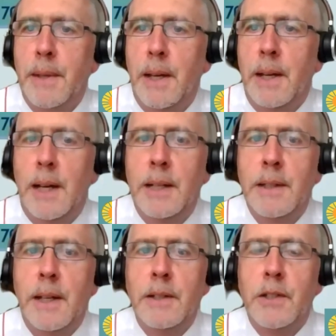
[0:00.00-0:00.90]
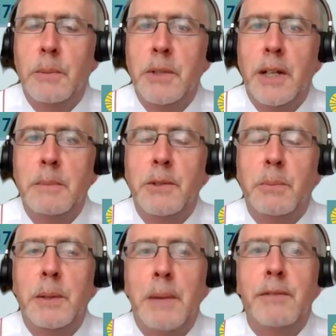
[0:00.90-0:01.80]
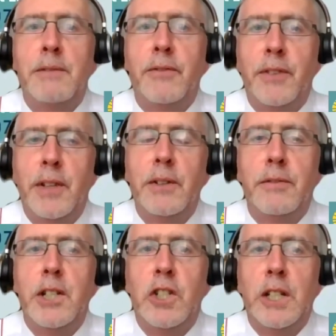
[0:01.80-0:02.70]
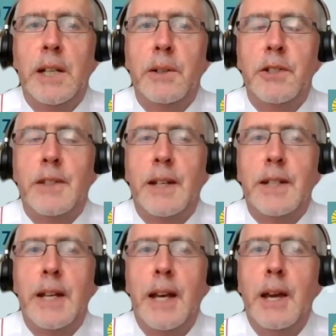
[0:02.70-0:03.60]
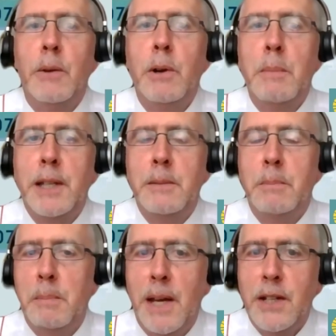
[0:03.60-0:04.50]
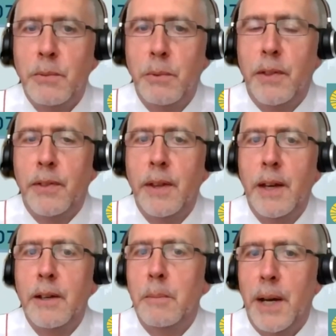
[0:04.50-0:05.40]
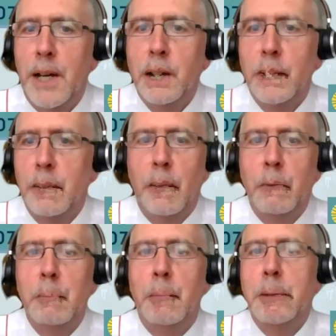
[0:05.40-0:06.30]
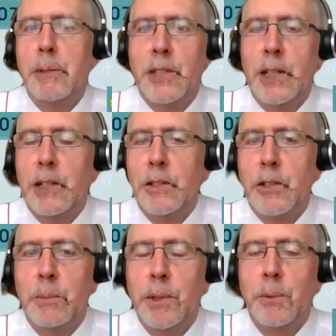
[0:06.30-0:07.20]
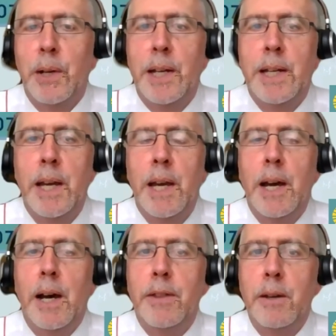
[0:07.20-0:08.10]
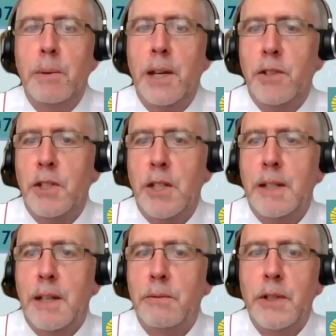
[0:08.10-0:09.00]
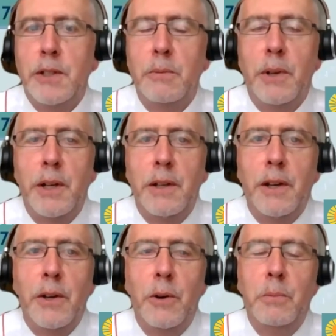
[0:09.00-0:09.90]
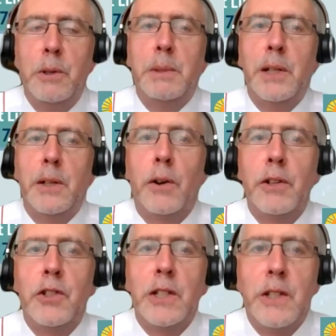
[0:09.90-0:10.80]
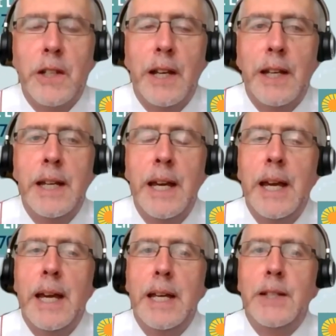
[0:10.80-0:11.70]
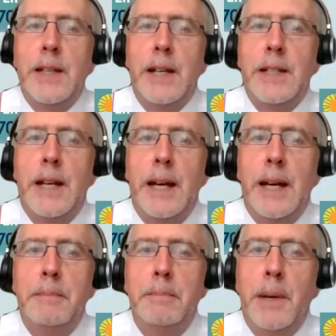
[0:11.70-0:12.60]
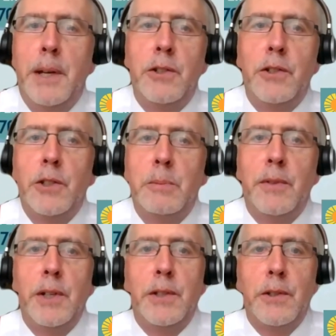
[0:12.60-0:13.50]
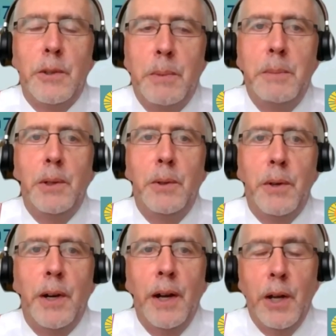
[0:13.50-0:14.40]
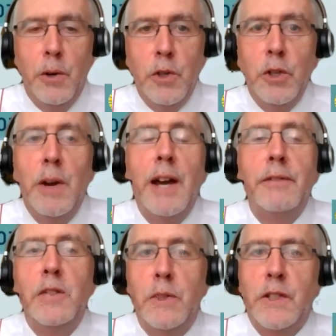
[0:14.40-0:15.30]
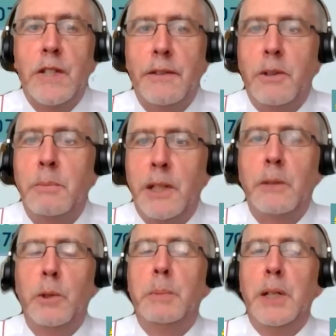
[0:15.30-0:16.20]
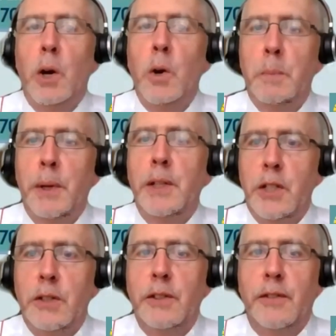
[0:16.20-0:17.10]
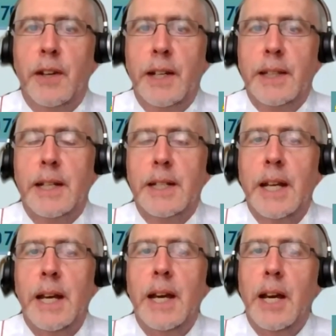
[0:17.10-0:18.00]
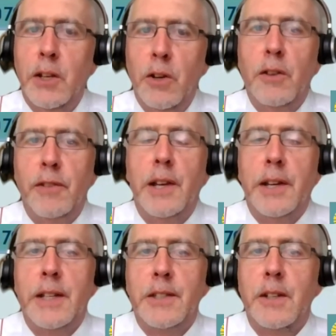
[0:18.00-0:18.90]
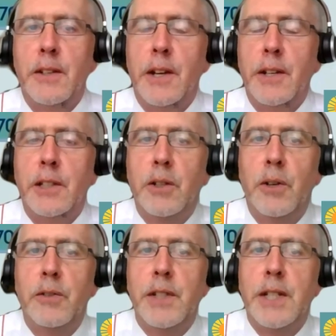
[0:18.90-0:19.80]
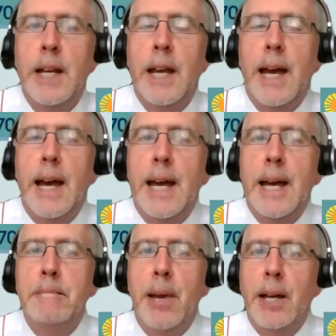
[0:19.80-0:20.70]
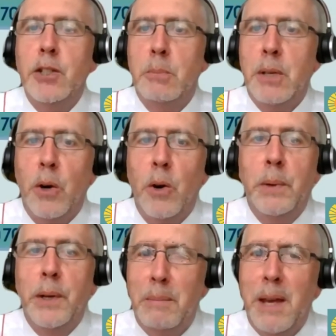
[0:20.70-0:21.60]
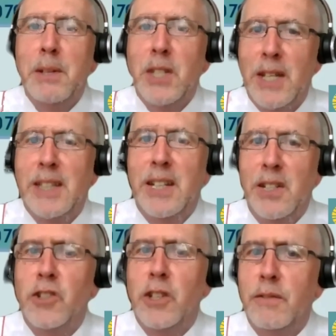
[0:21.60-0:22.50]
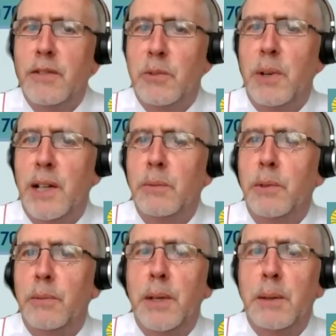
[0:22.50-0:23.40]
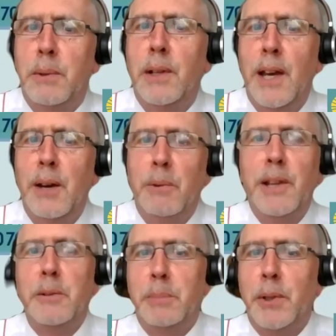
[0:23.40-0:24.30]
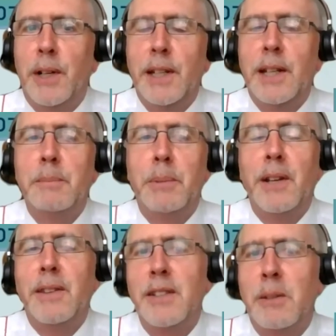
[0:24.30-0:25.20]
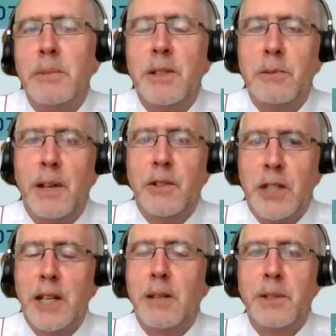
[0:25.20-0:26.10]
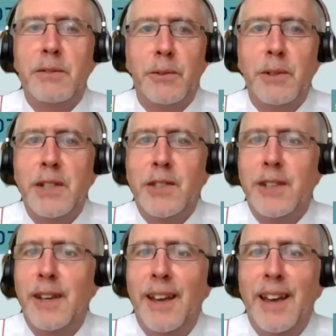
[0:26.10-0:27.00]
And sometimes we may have a fear of reaching out, that we mightn't be met with compassionate, or it might be seen in some other way. I think we have to take that risk. And what I hope we'd be encouraging today is that managers, supervisors, or people who do have new staff coming in would be open to the fact that an awful lot has gone on in COVID, and to be open and maybe take the initiative as well with people without prying. But I think sometimes we have to take a bit of a risk.